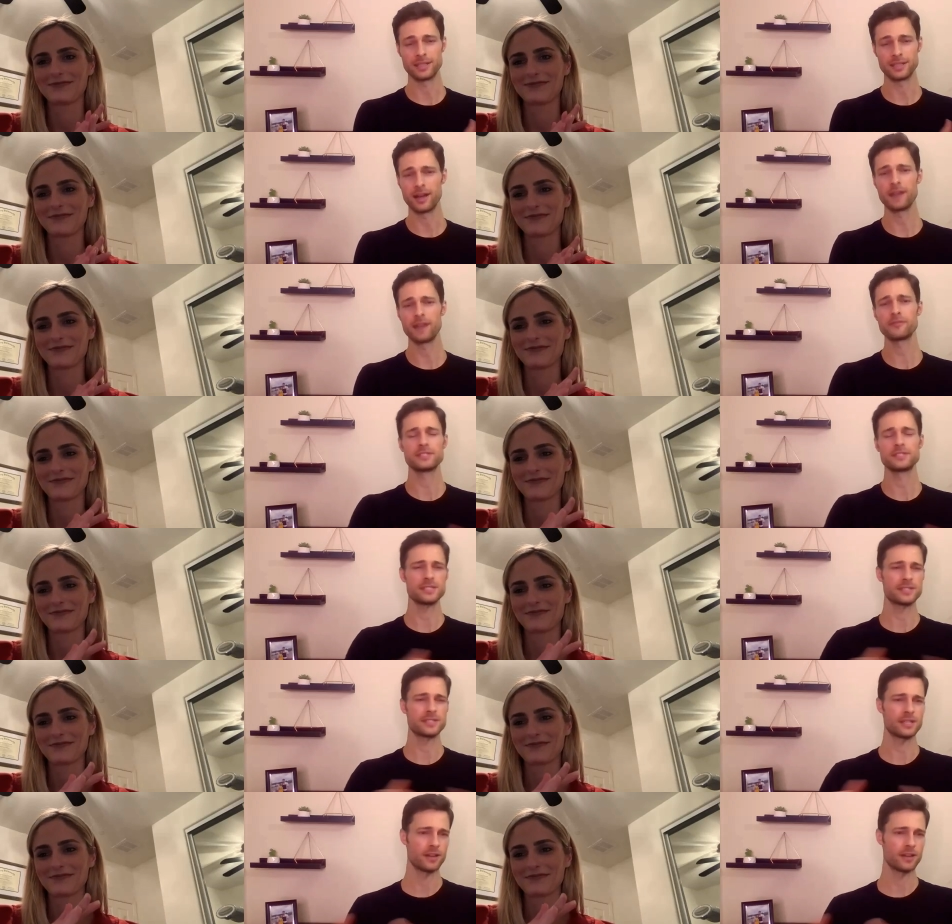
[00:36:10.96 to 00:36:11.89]
Speaker 1: the
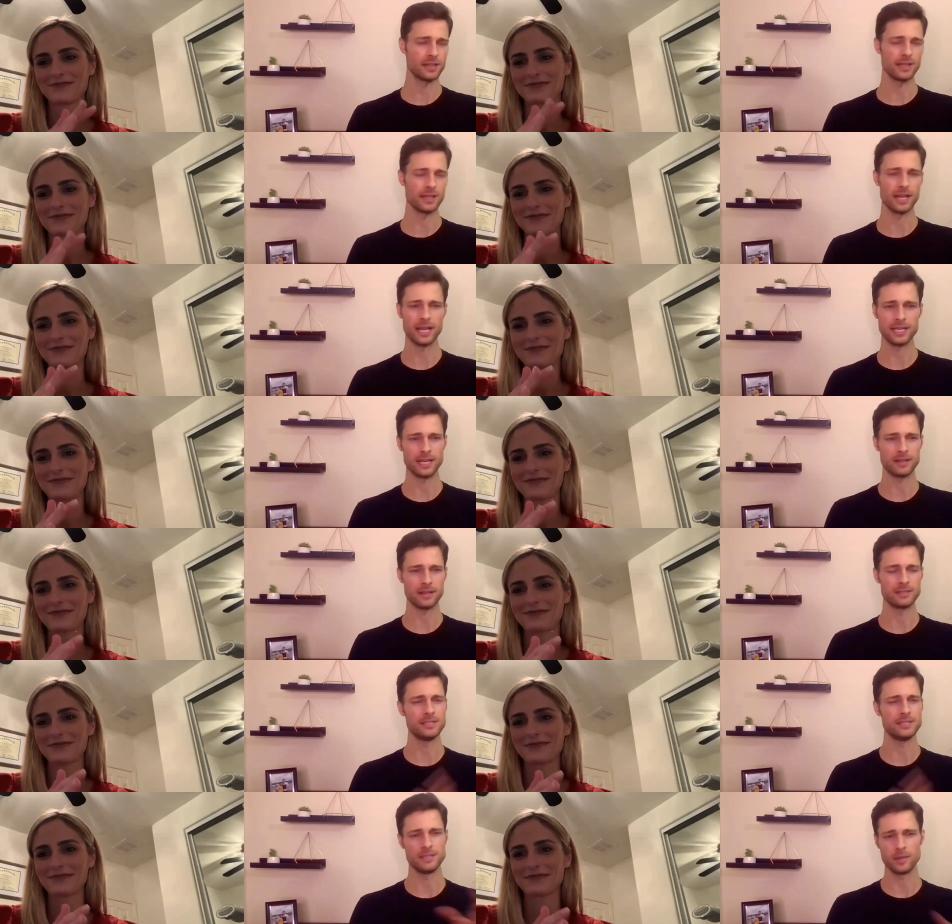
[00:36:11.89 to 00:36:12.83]
conferences that are online now,
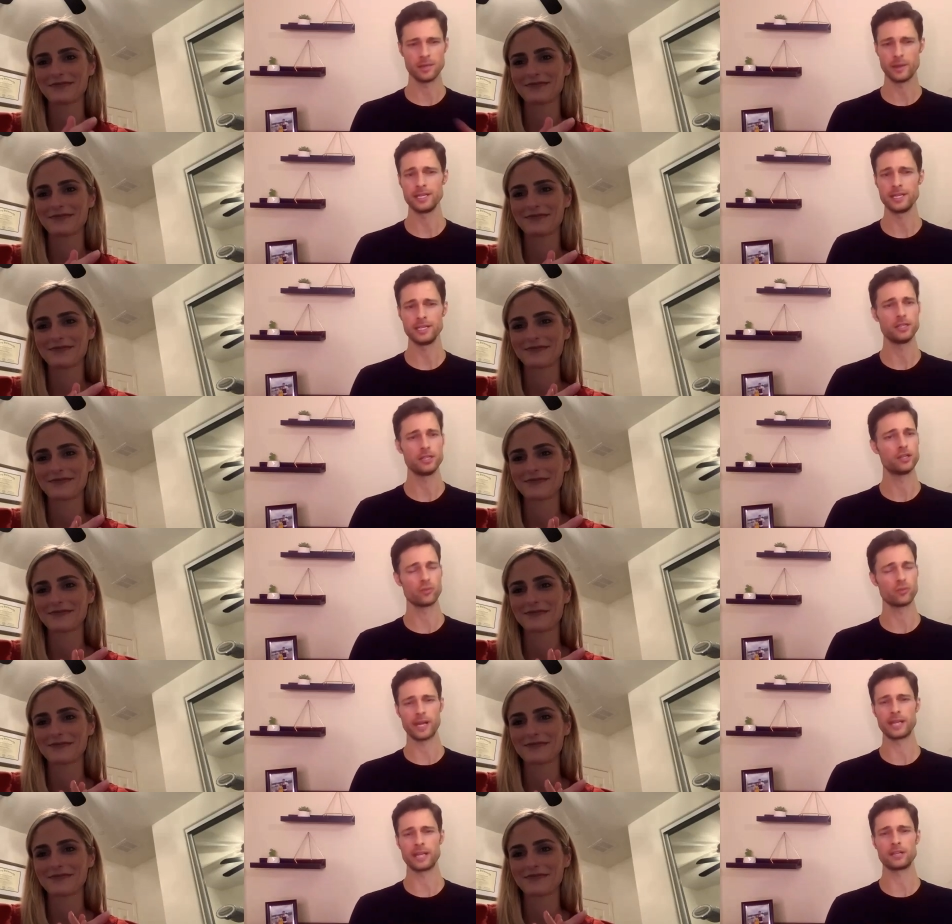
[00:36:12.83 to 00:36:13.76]
TCOYD,
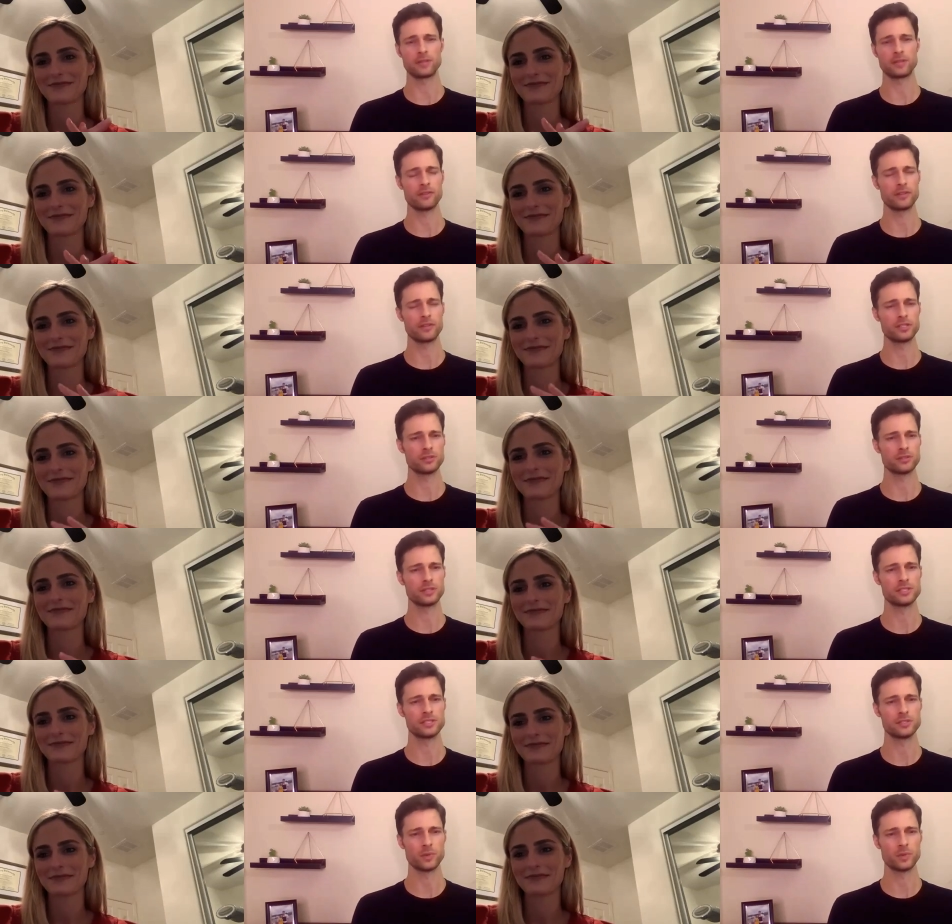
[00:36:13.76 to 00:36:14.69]
great, great
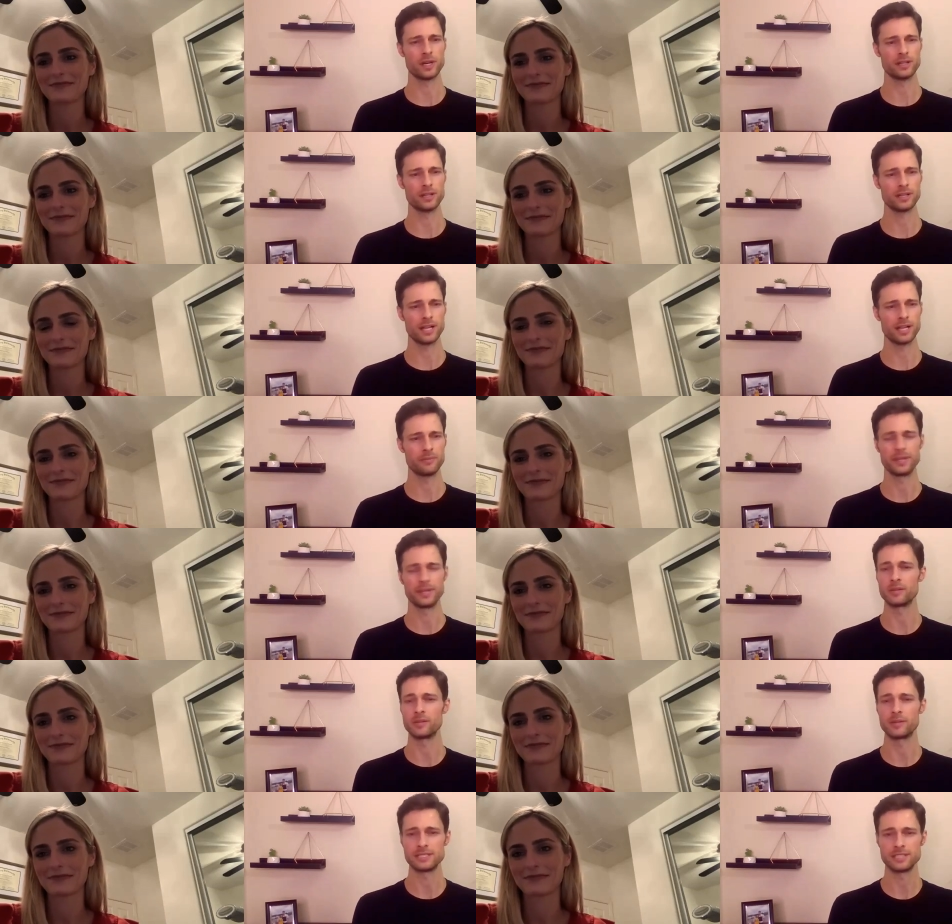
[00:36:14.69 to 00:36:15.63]
resource as well. I've been
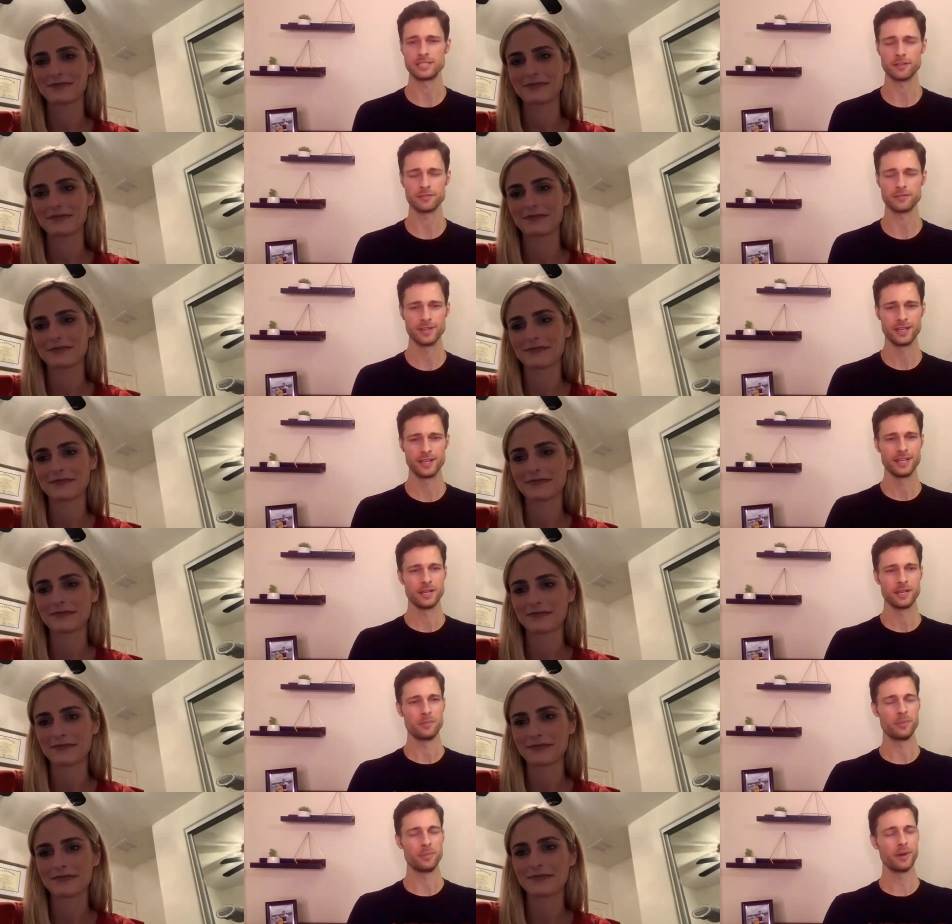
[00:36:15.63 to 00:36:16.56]
there myself.
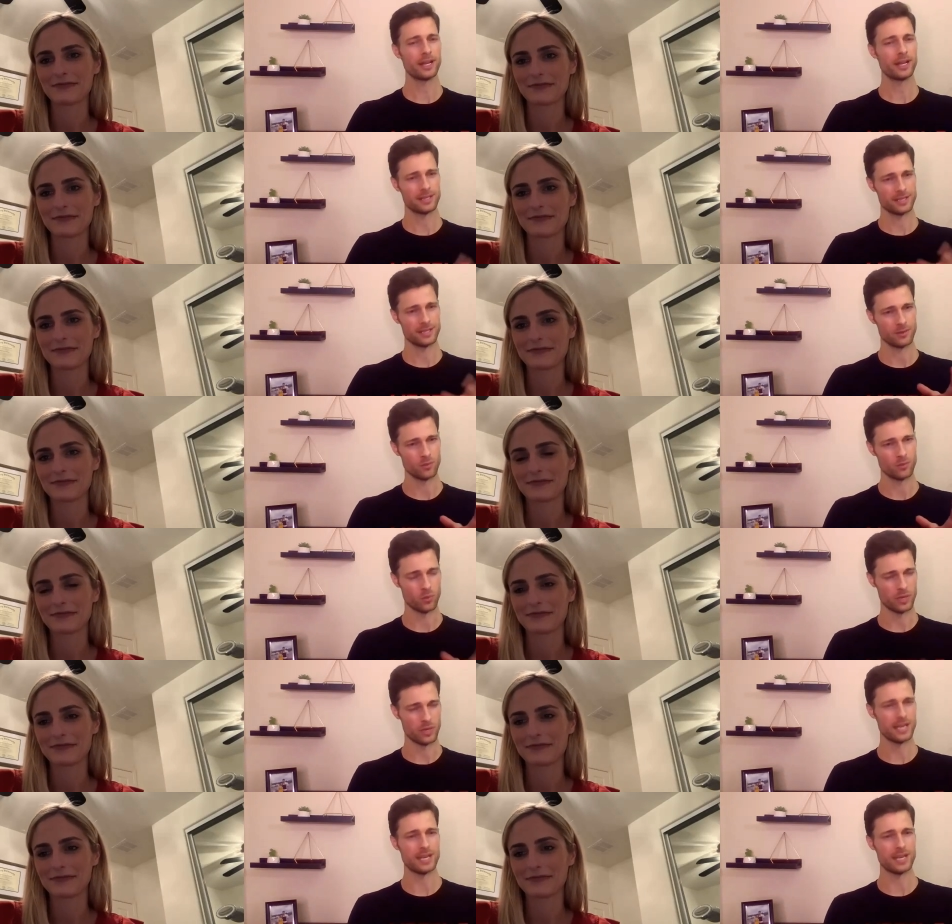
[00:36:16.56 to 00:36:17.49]
But
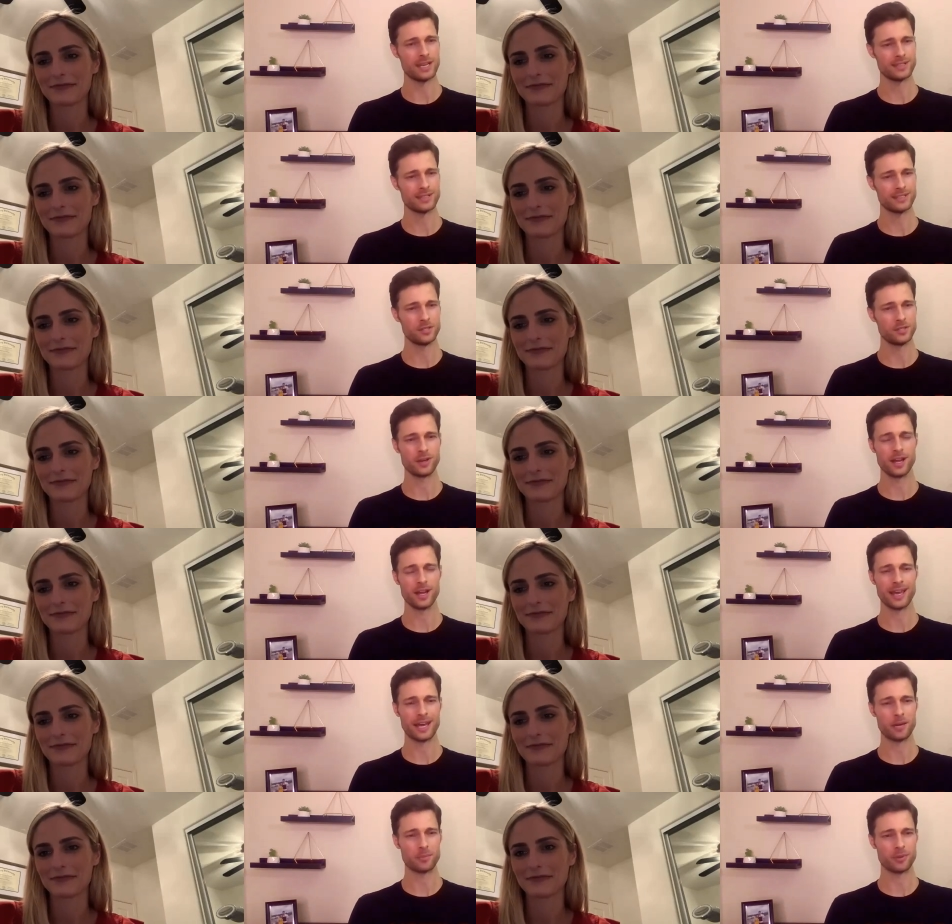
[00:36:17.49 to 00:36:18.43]
we, you and I,
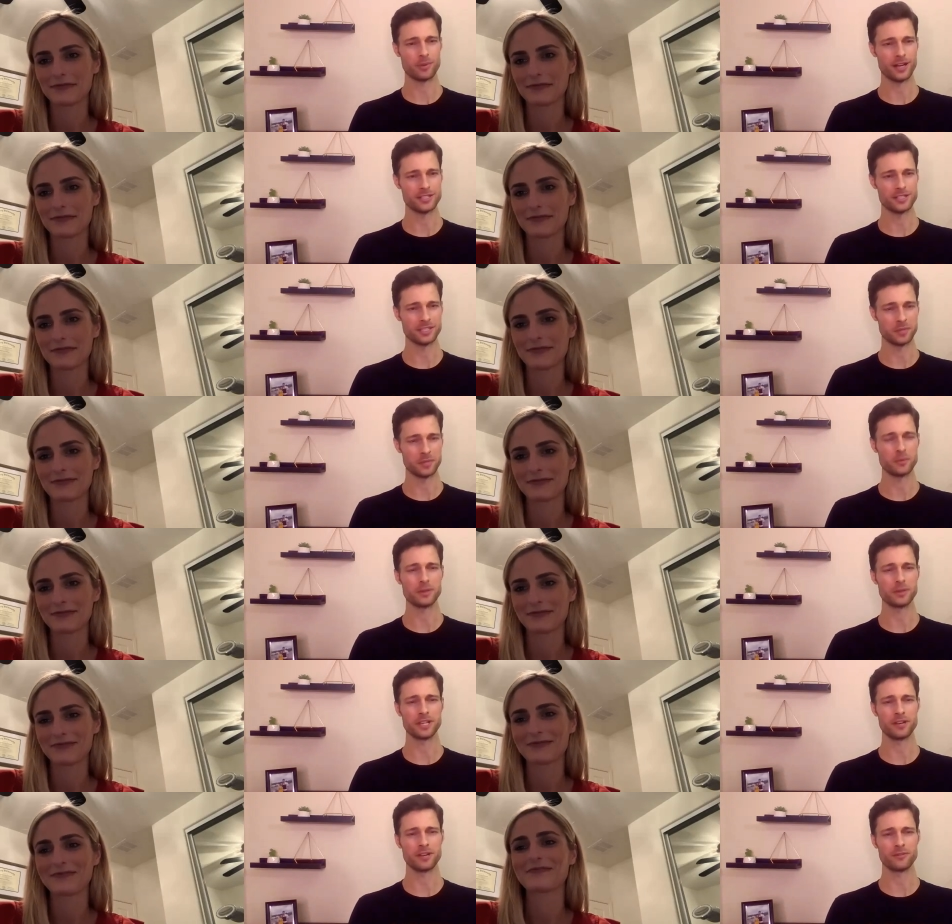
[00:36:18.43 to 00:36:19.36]
had a project we
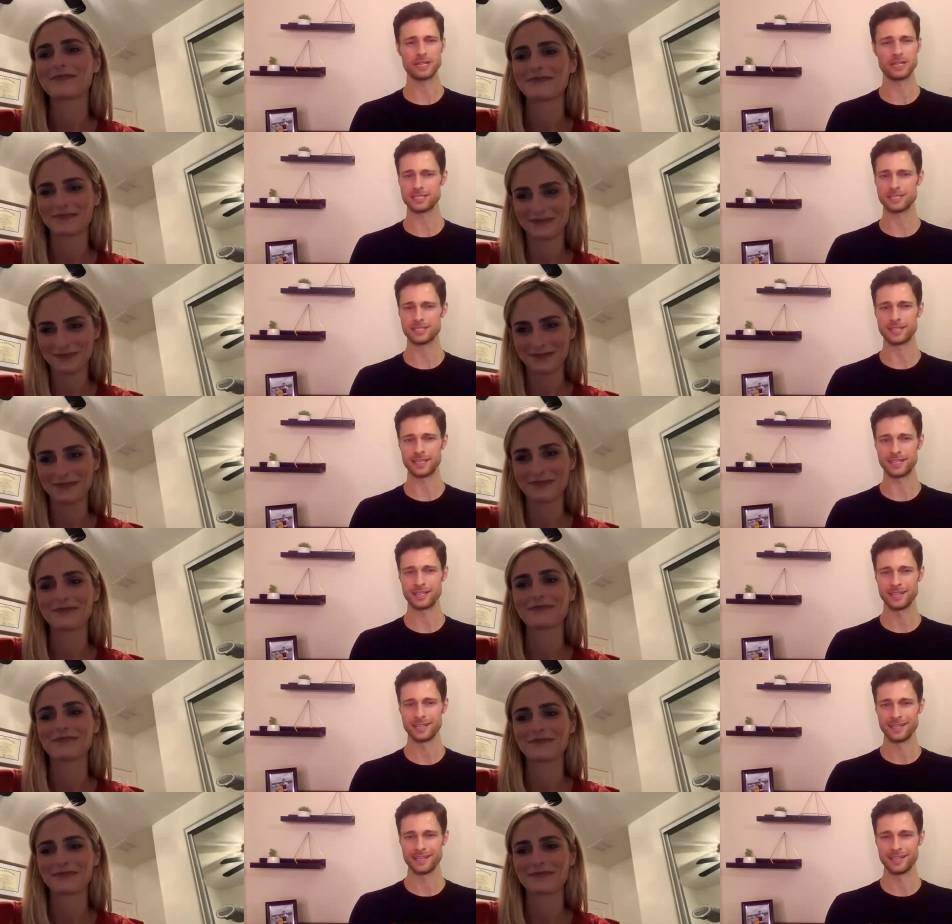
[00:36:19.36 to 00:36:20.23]
worked on recently